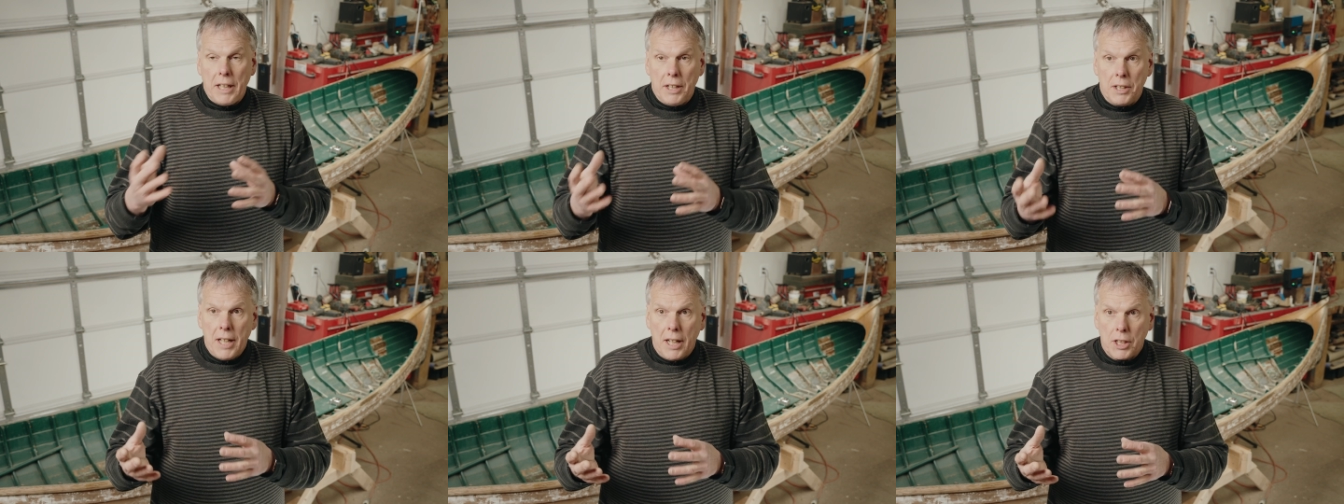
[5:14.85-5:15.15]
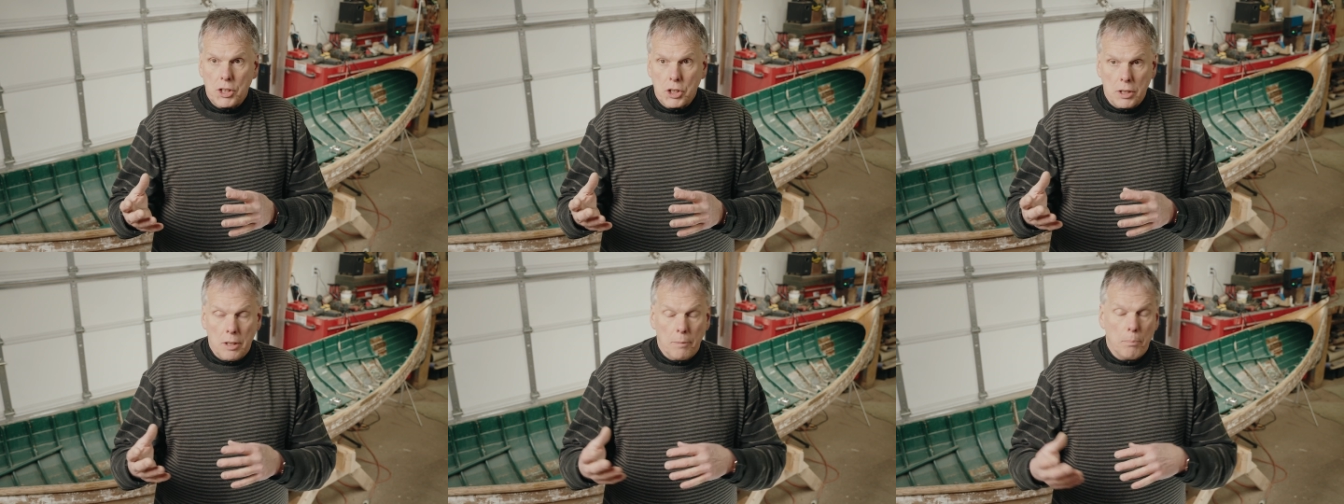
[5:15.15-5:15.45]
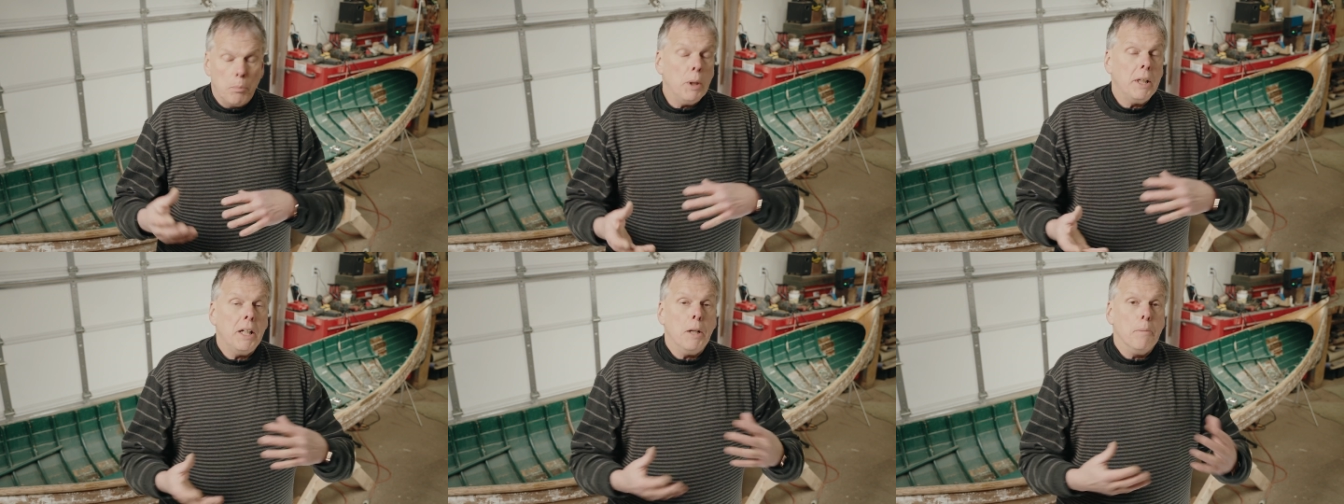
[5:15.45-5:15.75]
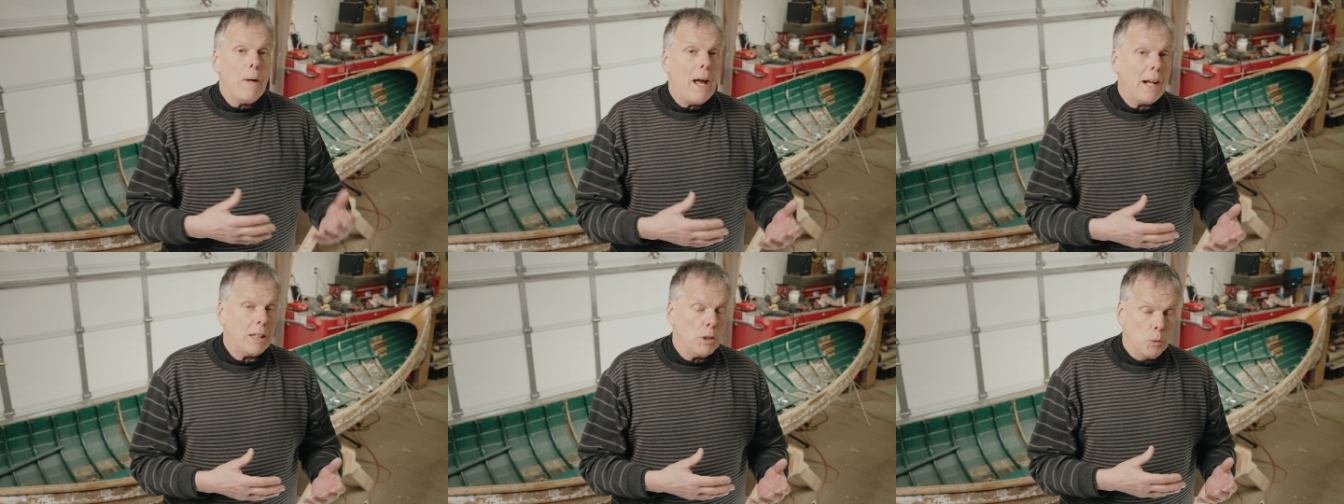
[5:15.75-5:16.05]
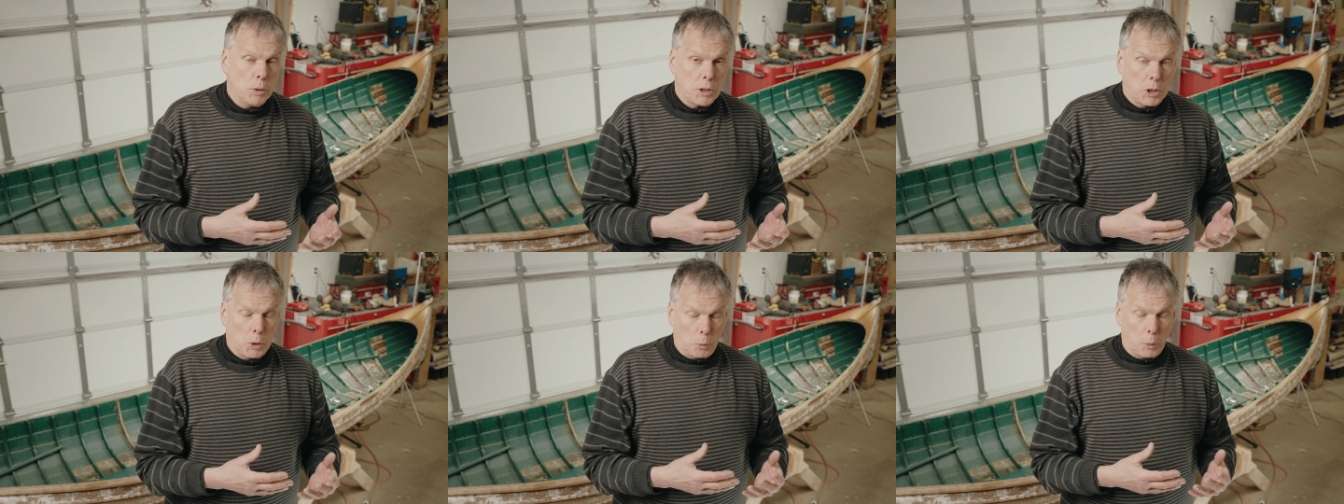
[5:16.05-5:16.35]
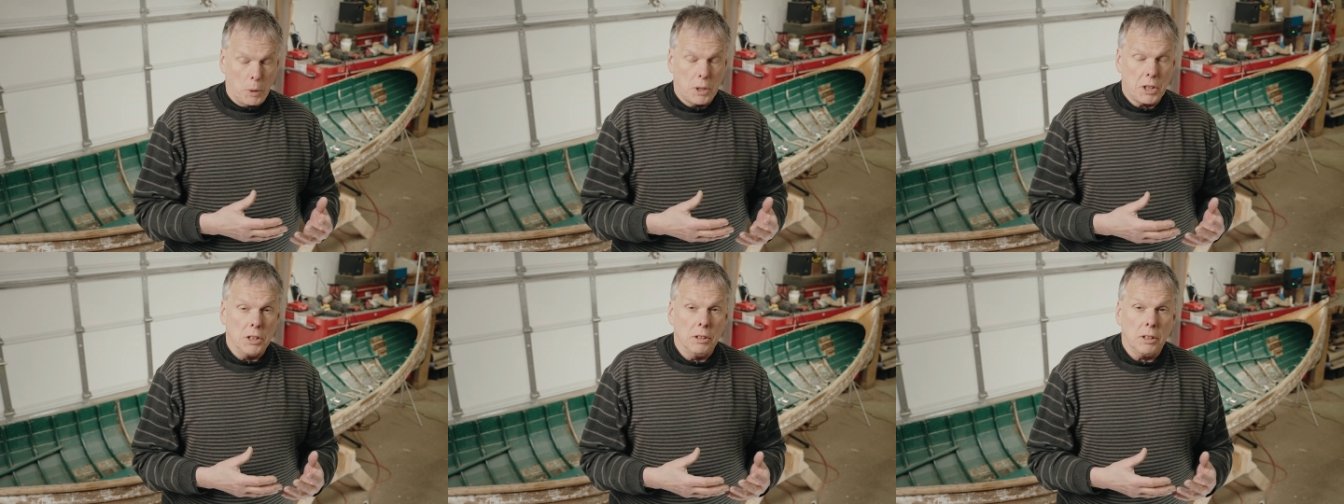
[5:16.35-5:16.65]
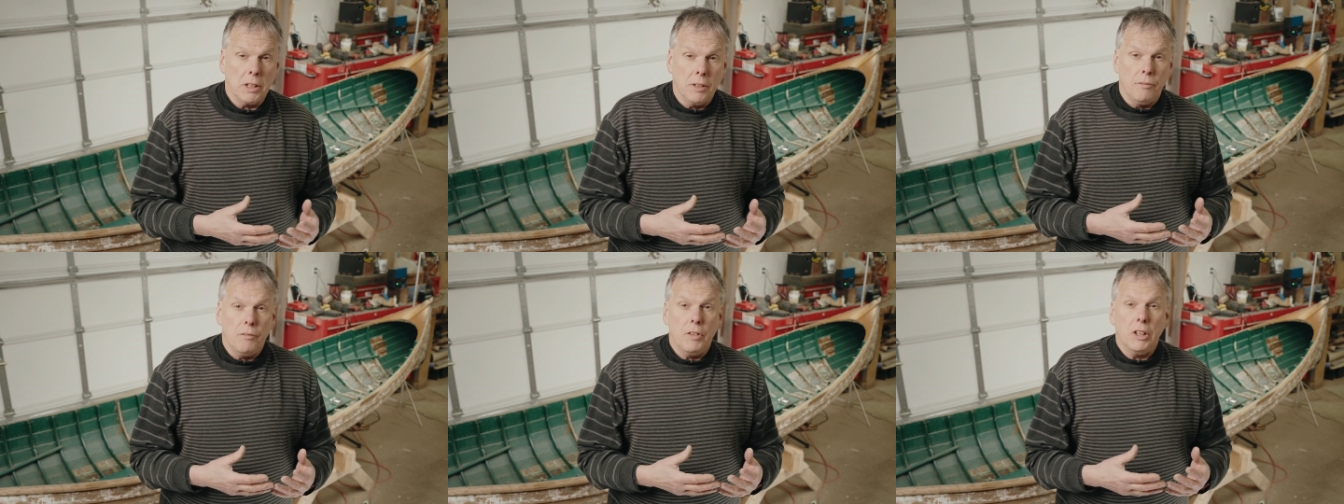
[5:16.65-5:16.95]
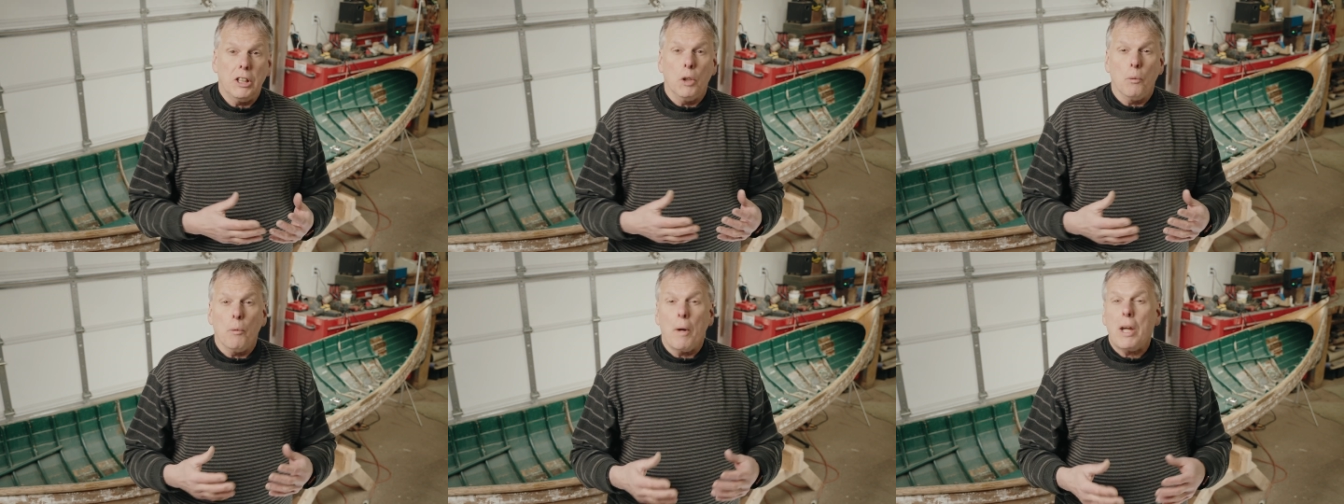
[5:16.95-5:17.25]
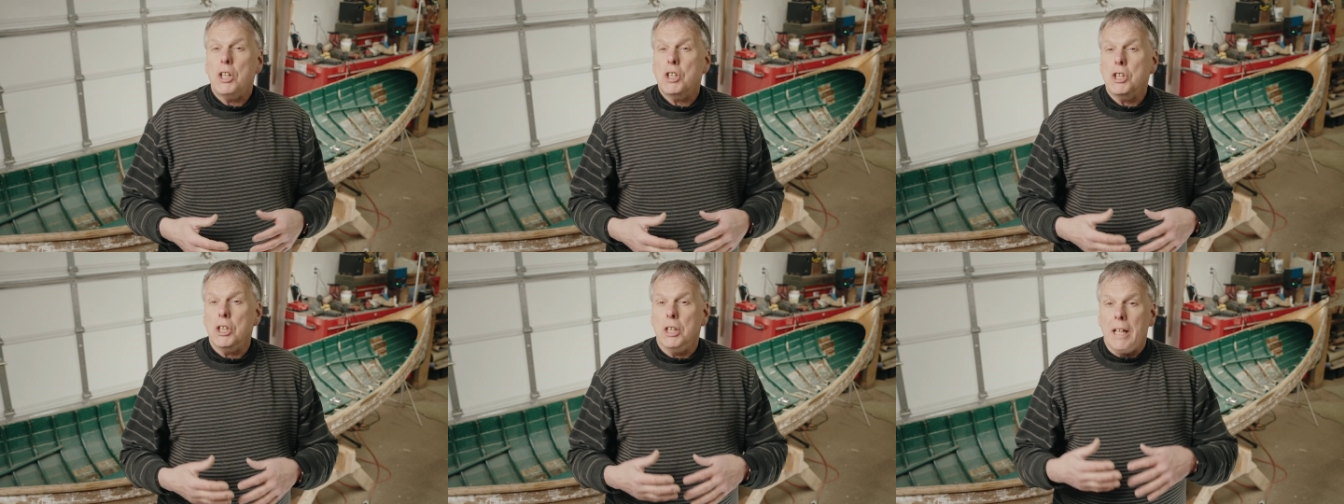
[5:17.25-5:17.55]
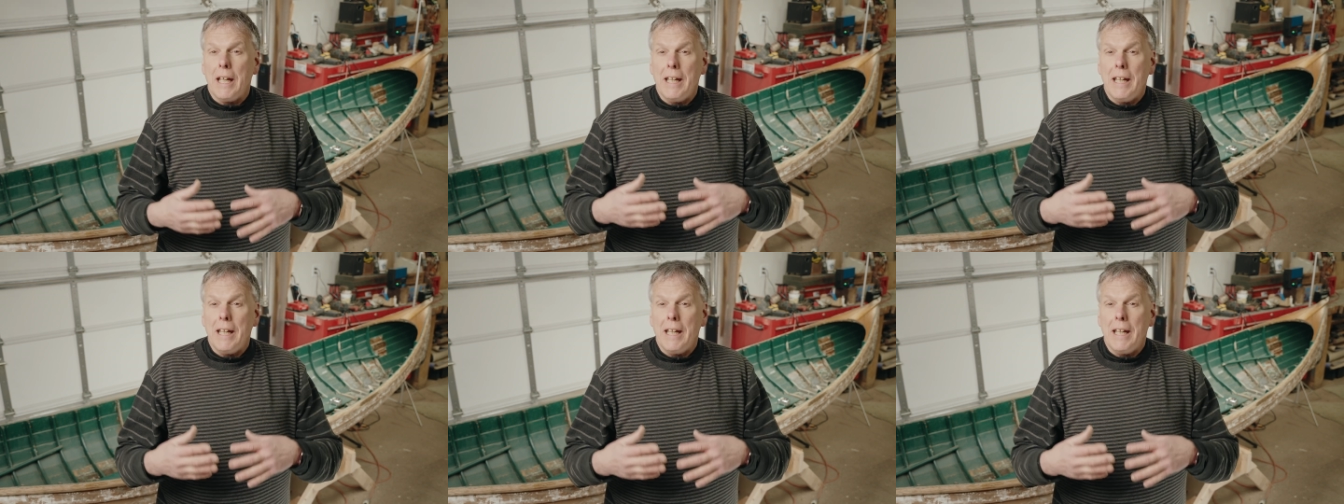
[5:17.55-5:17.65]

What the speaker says: intention of putting it back to its original configuration